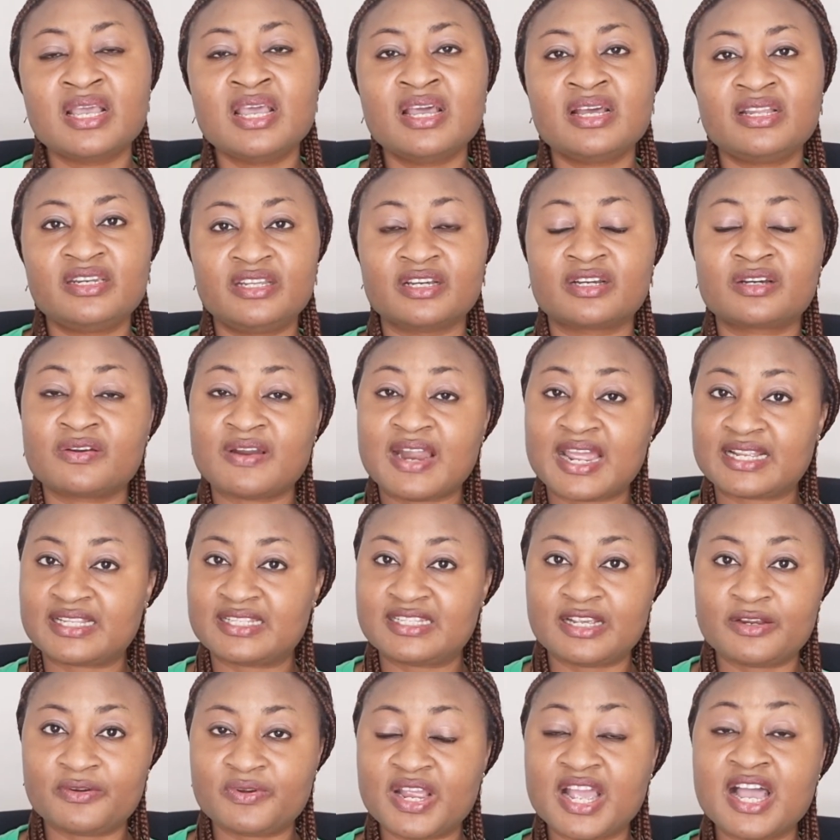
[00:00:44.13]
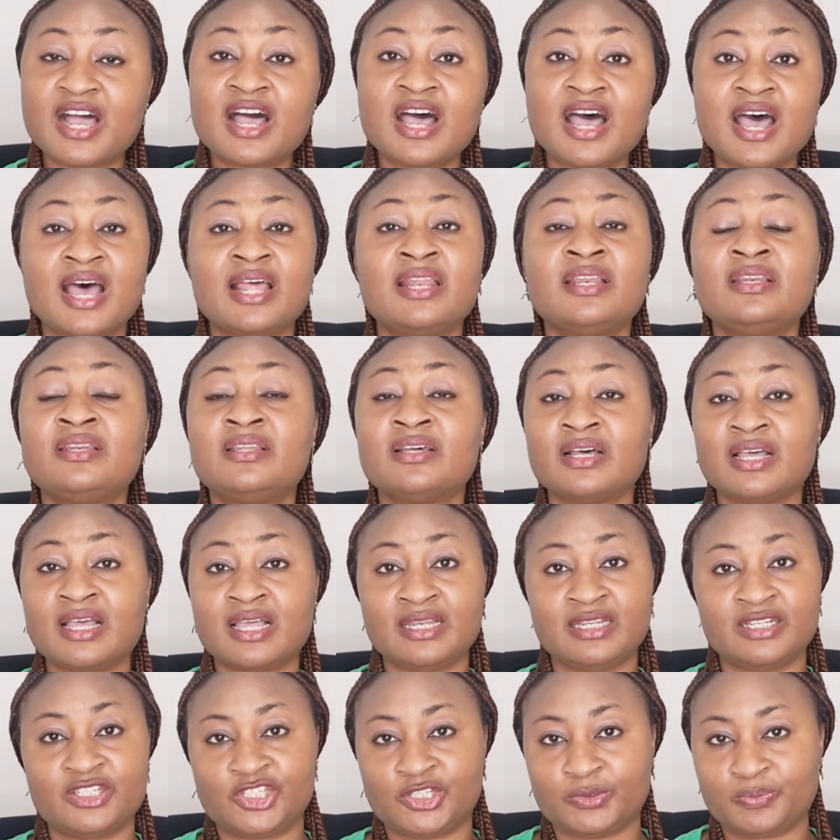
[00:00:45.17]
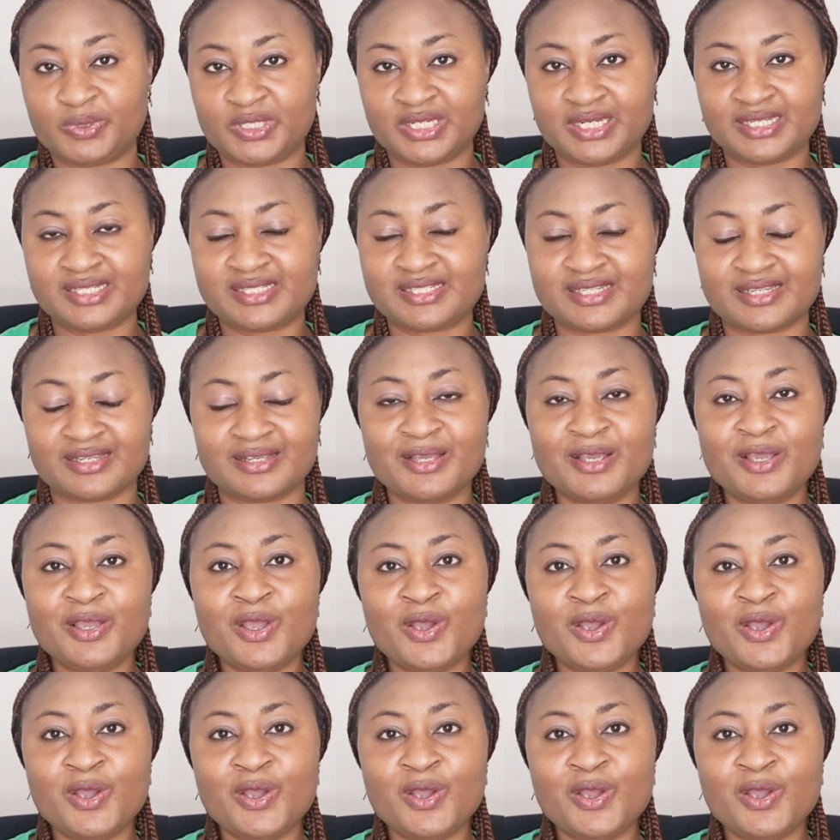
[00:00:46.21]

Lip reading: the criteria and the eligibility.